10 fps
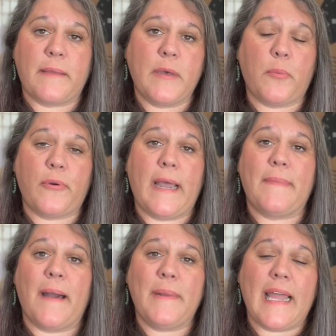meal prep,
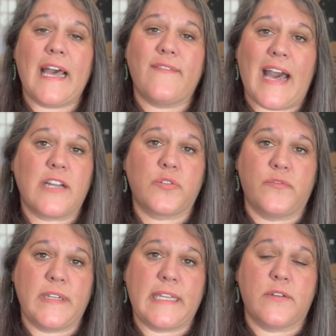I'm going to have actual
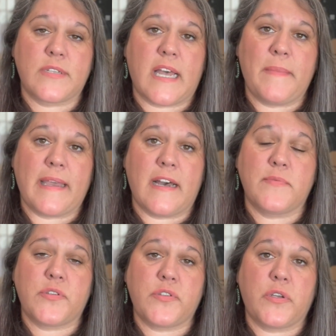videos coming
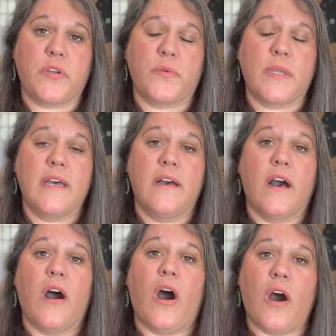up soon
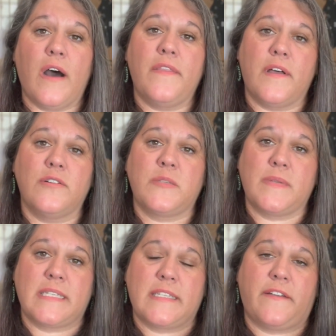on those
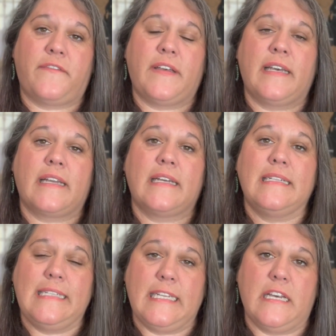specific
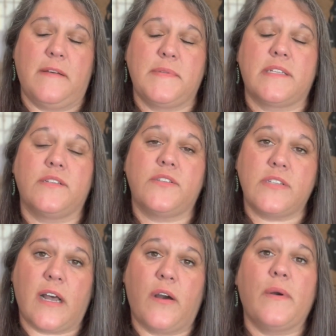tips.
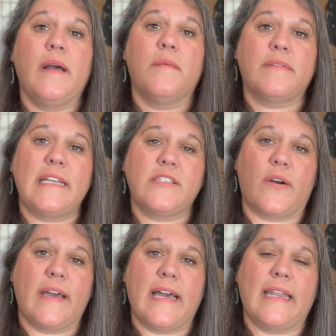So please
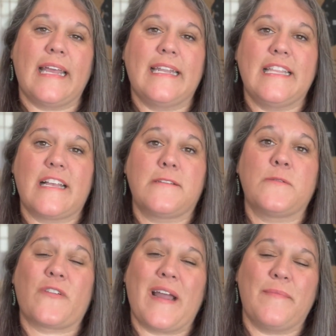go ahead and hit that
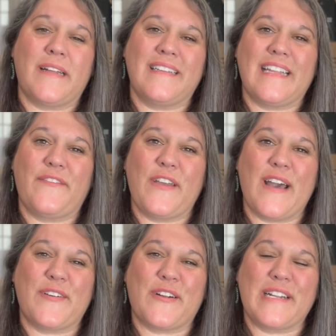subscribe button if you
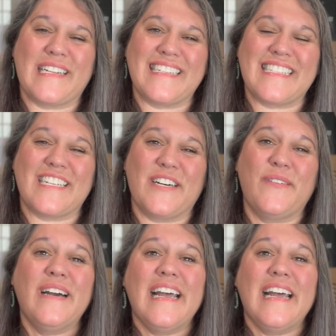haven't already done so.